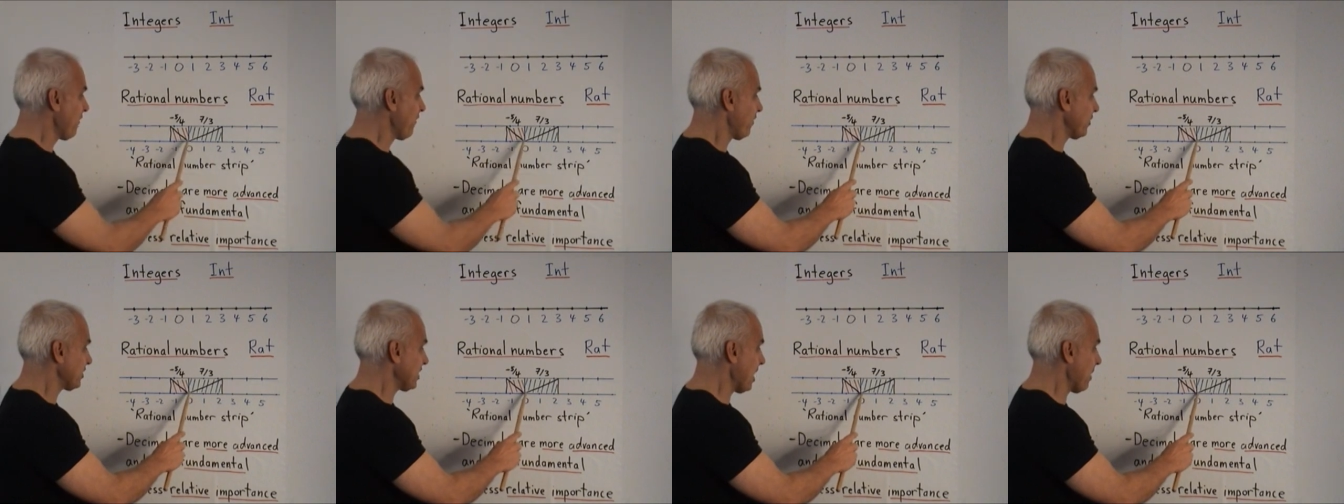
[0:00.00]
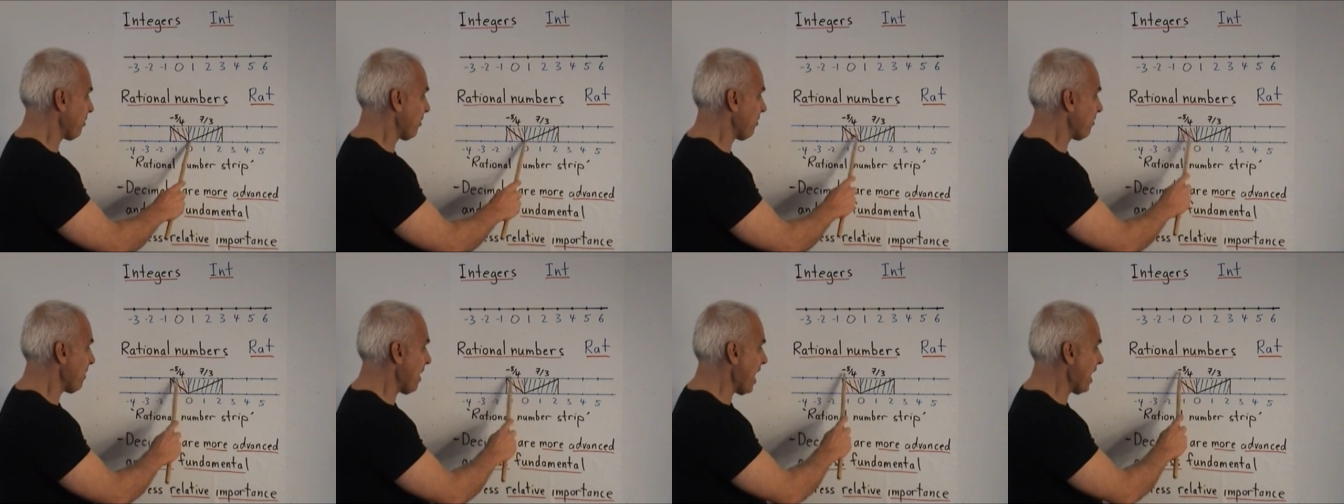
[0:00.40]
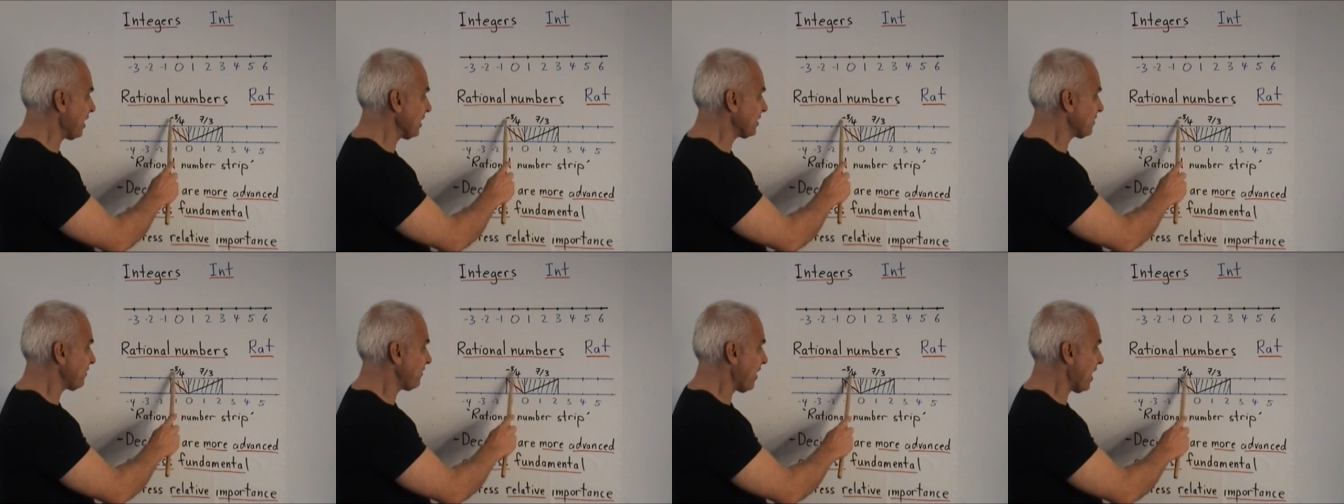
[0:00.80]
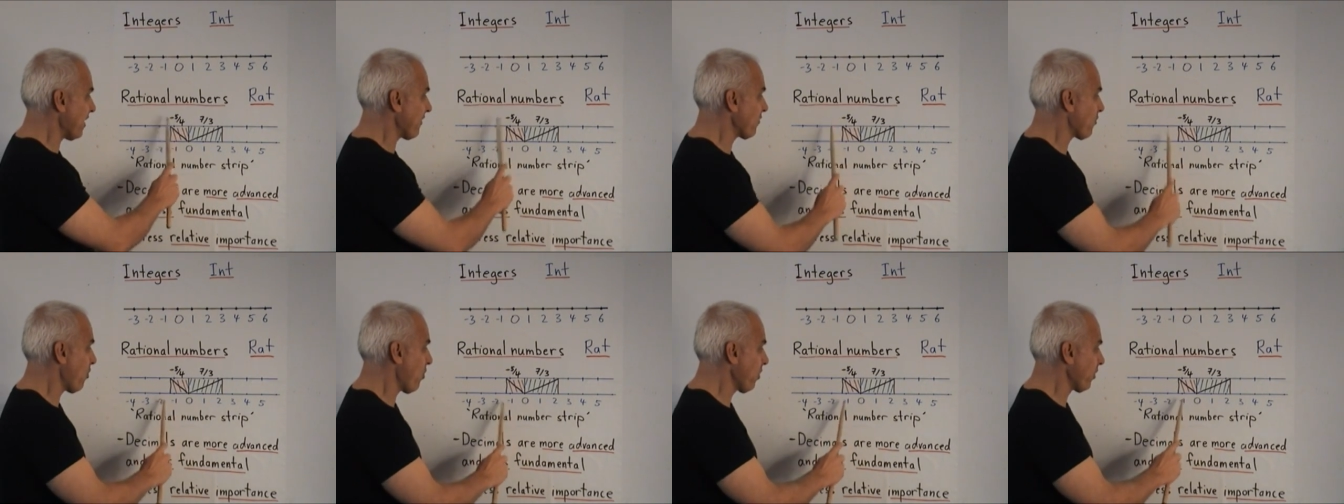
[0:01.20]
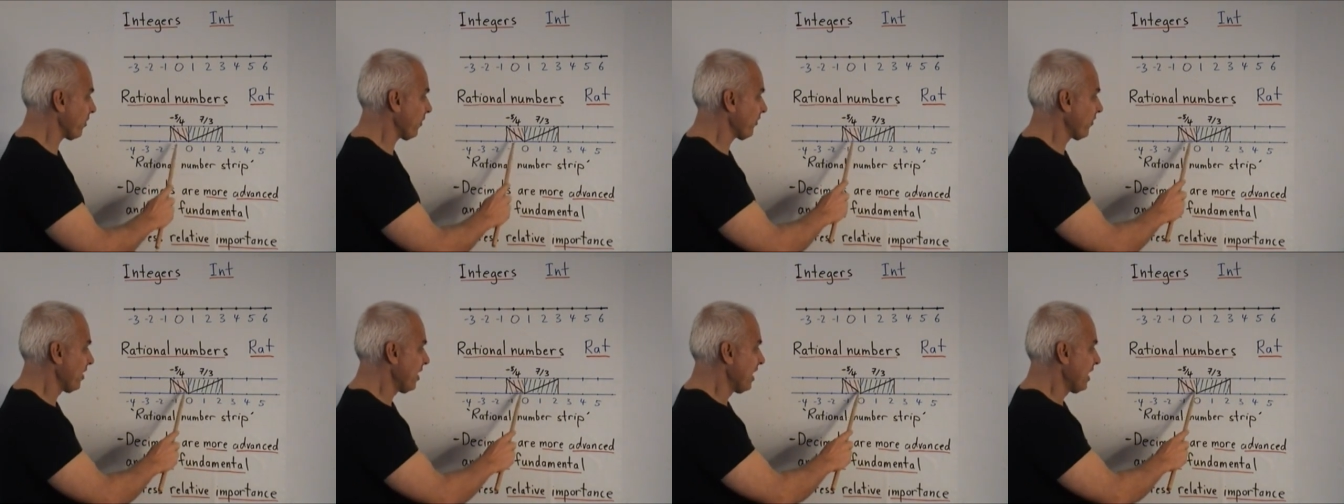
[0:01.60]
for example minus 5
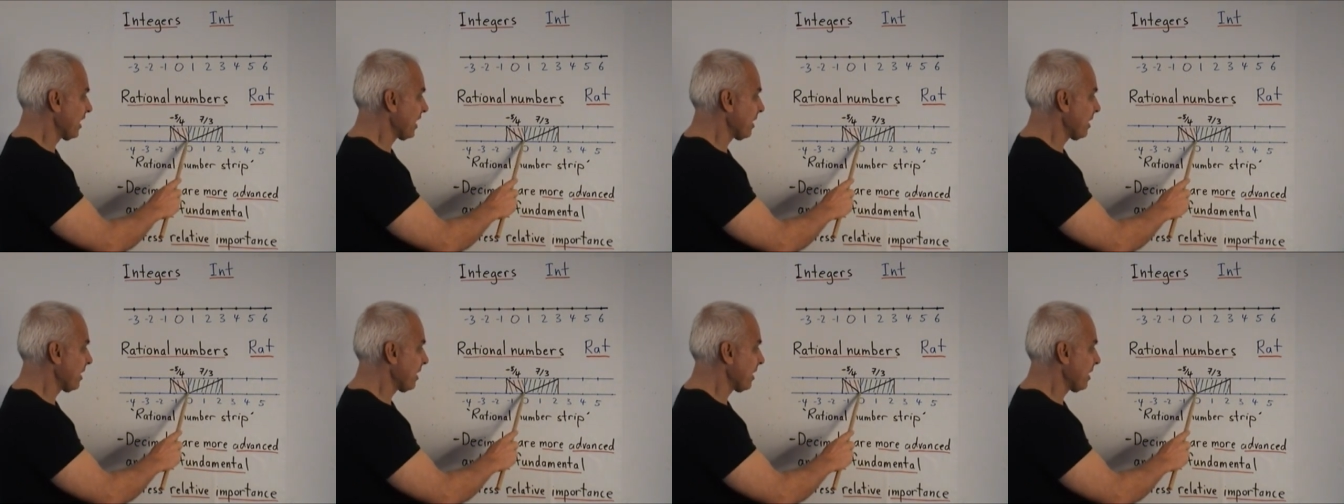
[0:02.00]
quarters,